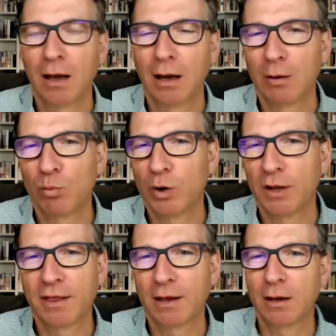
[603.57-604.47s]
with,
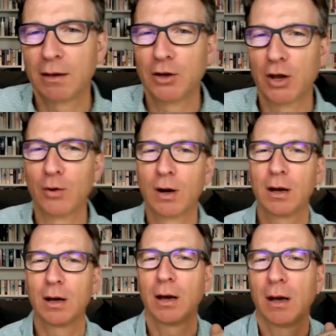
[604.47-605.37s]
you know,
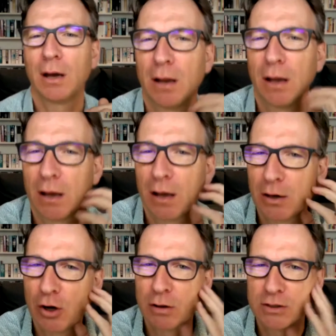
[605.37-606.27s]

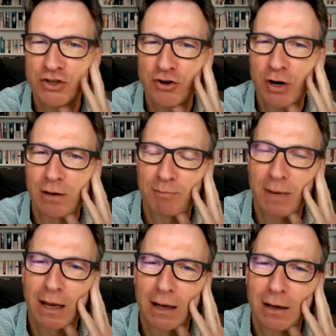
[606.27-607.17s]
not a straight
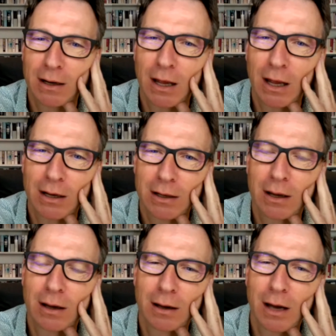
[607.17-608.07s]
man, and
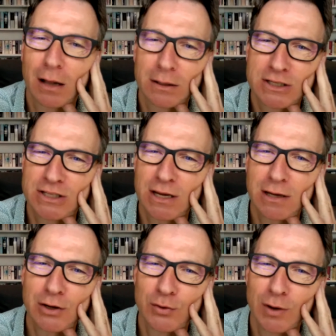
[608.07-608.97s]
I'll see
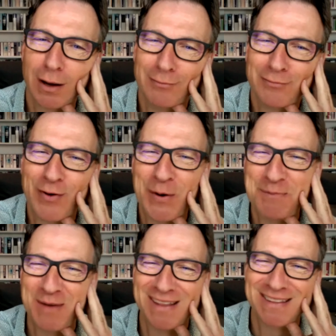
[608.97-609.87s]
you in 4
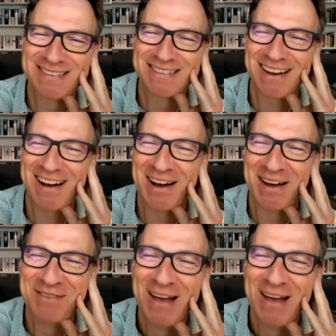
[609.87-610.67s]
months' time.